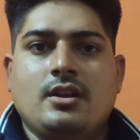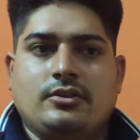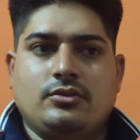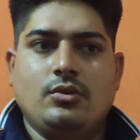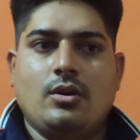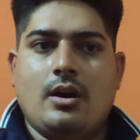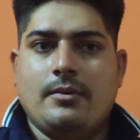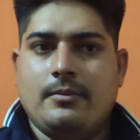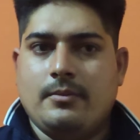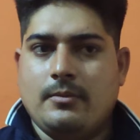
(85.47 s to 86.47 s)
So
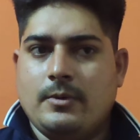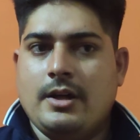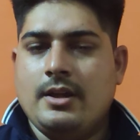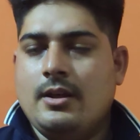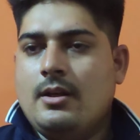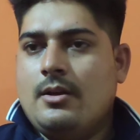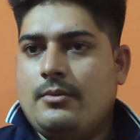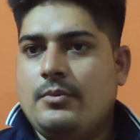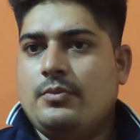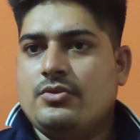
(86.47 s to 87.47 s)
by
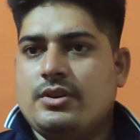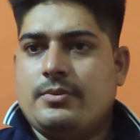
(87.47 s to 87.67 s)
we pushed